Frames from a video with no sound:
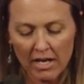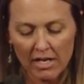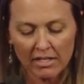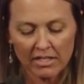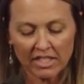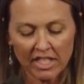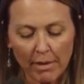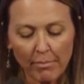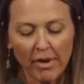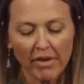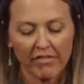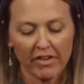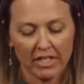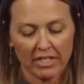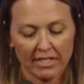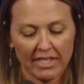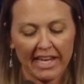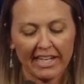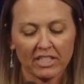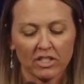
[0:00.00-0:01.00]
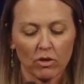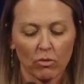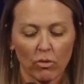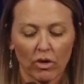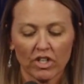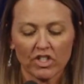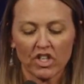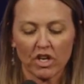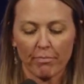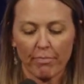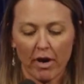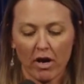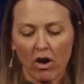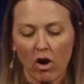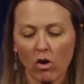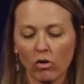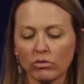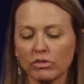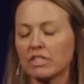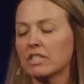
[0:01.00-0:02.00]
Some of us like to worship our
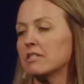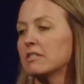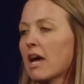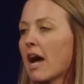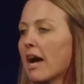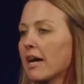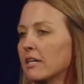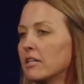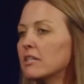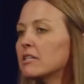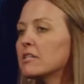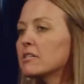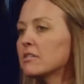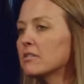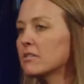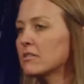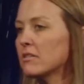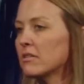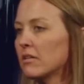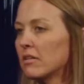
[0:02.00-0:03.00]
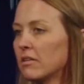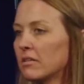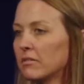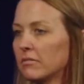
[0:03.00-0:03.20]
own desires